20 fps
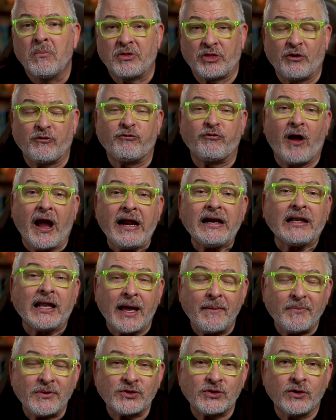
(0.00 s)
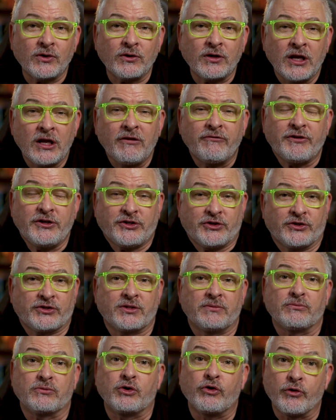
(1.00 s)
but the final episode features
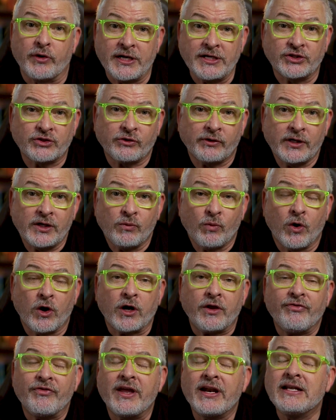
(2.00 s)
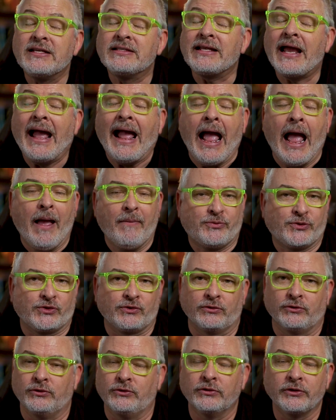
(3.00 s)
some green screen work that is
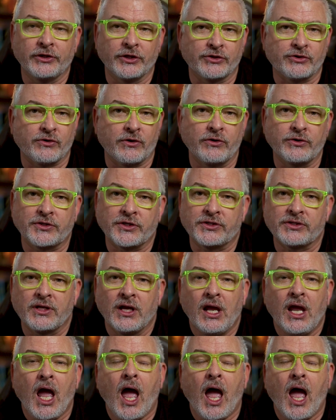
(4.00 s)
absolutely atrocious.